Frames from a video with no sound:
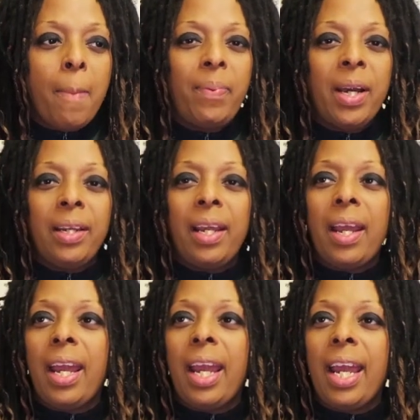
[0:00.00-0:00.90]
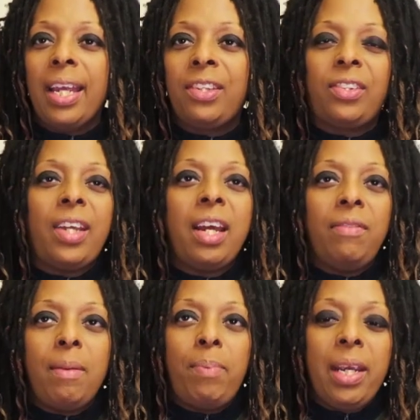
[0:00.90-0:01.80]
but instead
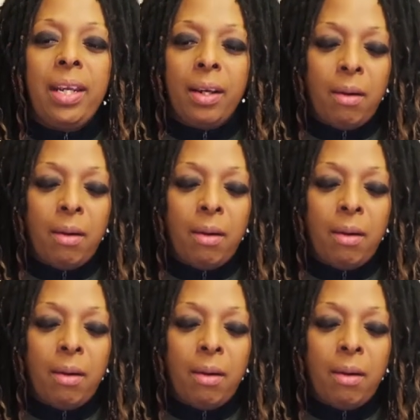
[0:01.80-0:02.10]
of it being